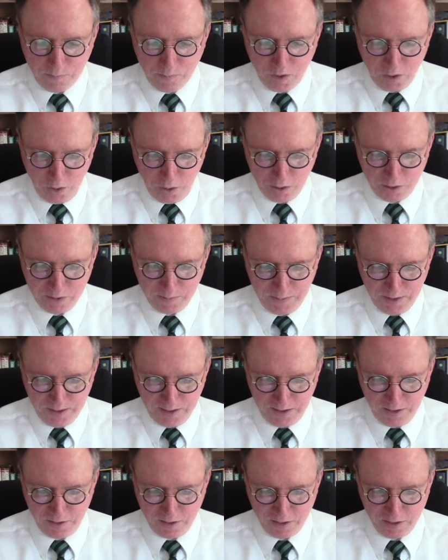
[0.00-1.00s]

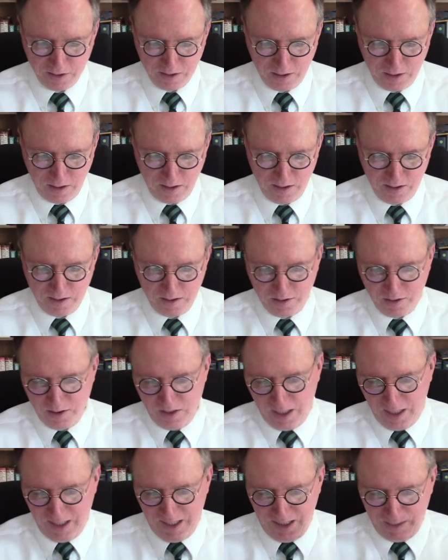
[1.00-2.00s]
ultimately, there, there,
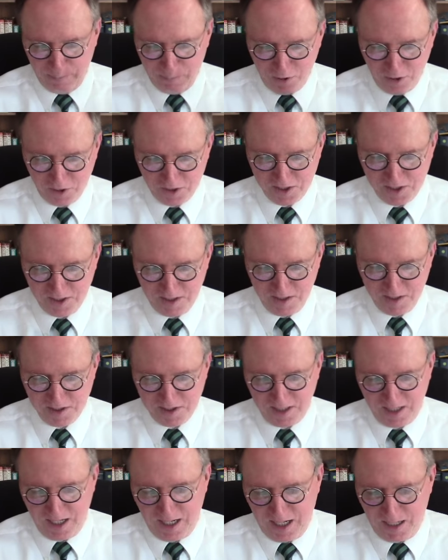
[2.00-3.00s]
a person is
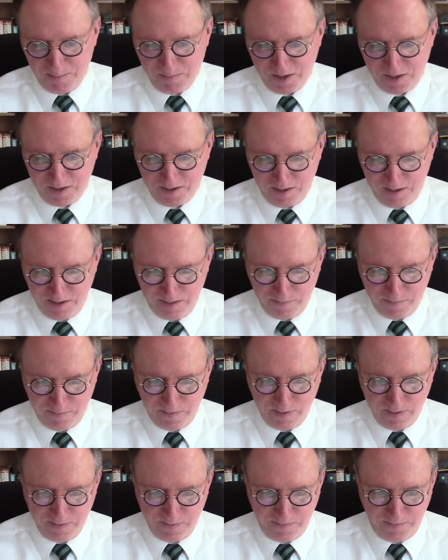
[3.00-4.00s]
the object of
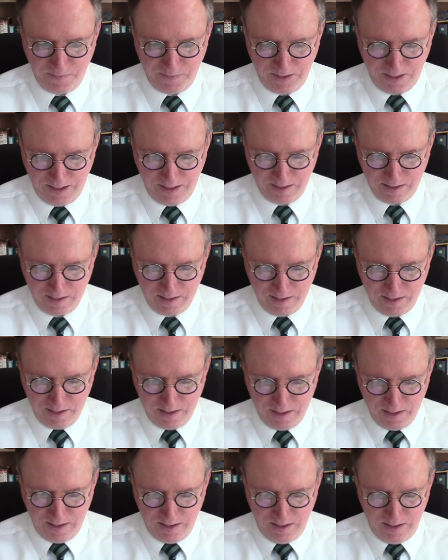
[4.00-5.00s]
faith.
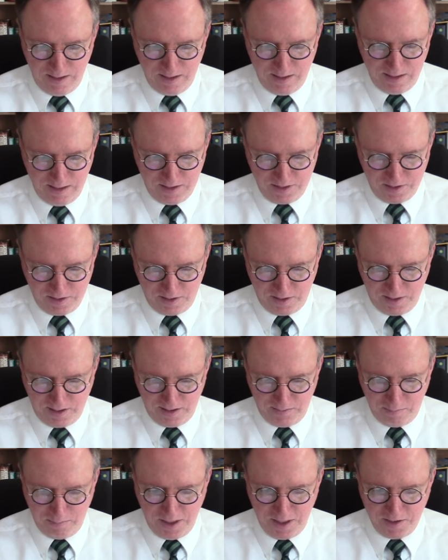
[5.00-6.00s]
And that's all
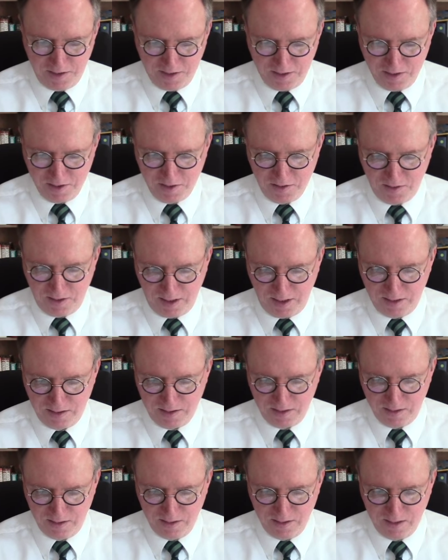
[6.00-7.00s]
that Machen is trying
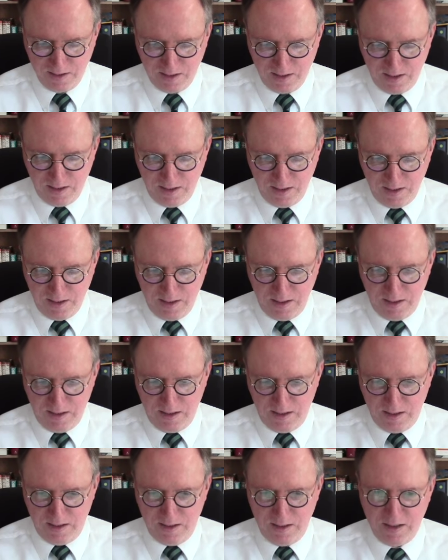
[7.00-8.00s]
to
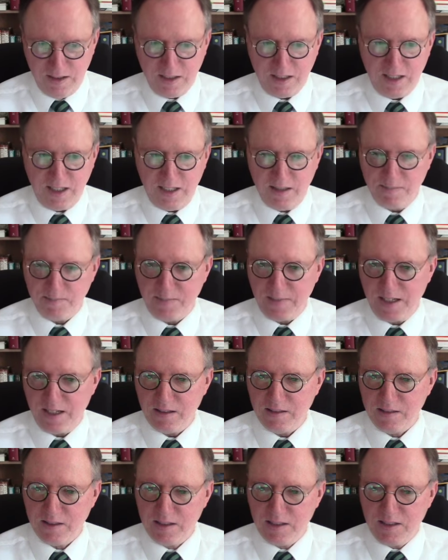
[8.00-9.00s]
indicate.
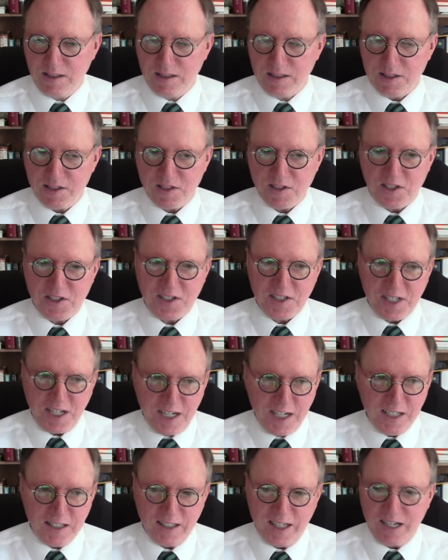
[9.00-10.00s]
Now,
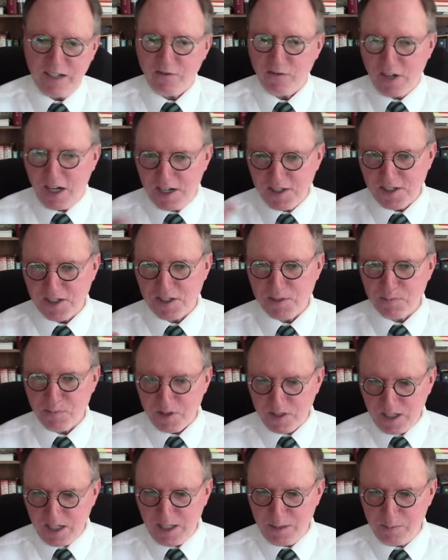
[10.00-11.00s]
saying that raises
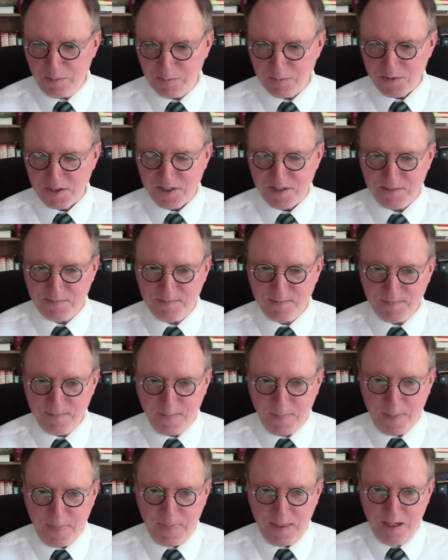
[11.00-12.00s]
problems,
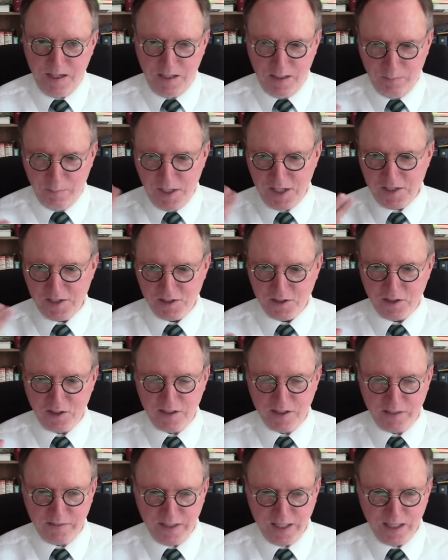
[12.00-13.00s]
and Machen is going
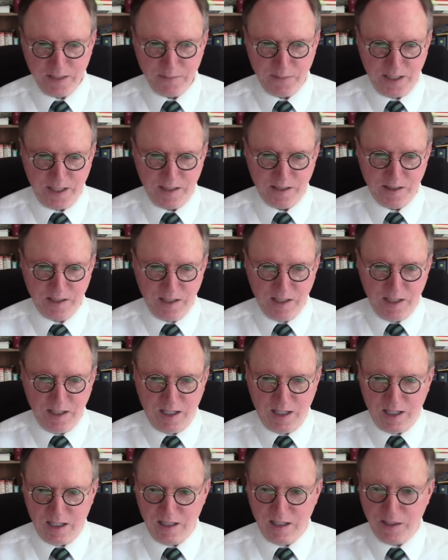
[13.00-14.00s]
to develop that.
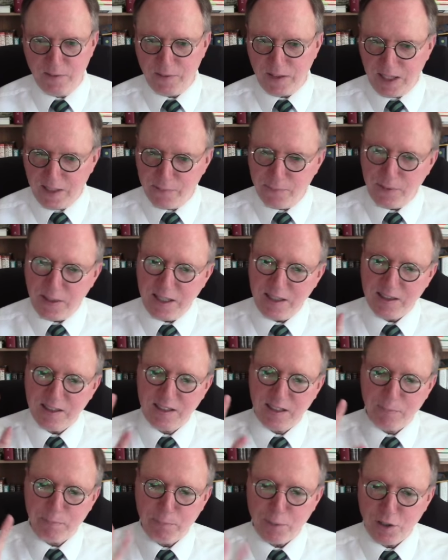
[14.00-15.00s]
Uh, if I have faith
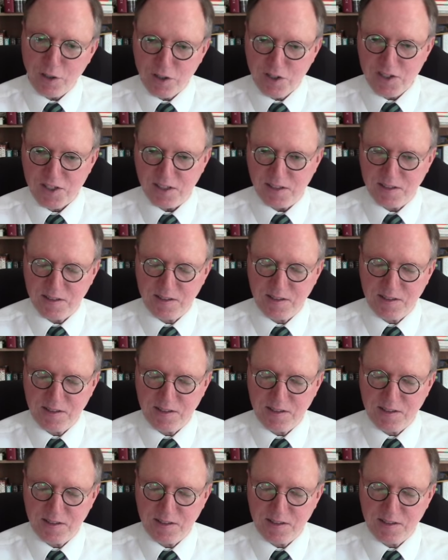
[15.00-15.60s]
in a person,